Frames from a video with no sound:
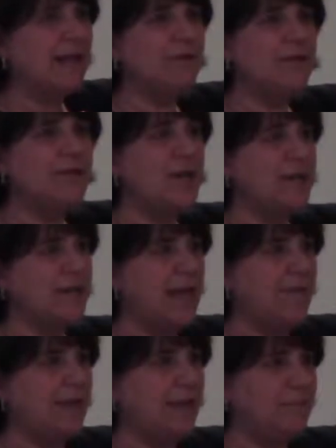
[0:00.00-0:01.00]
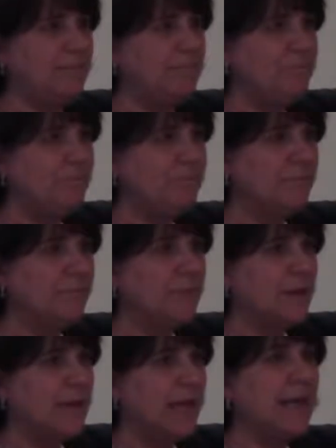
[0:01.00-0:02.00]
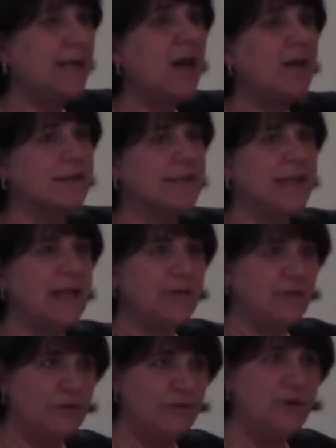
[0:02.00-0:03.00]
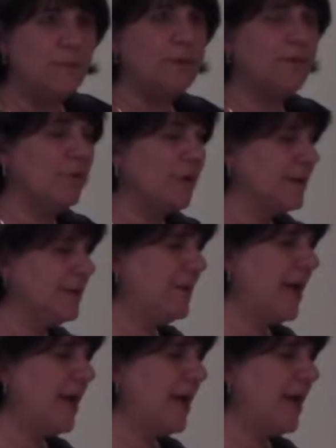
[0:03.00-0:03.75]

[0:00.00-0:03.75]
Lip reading: out into the chest cavity, and causes that pneumothorax to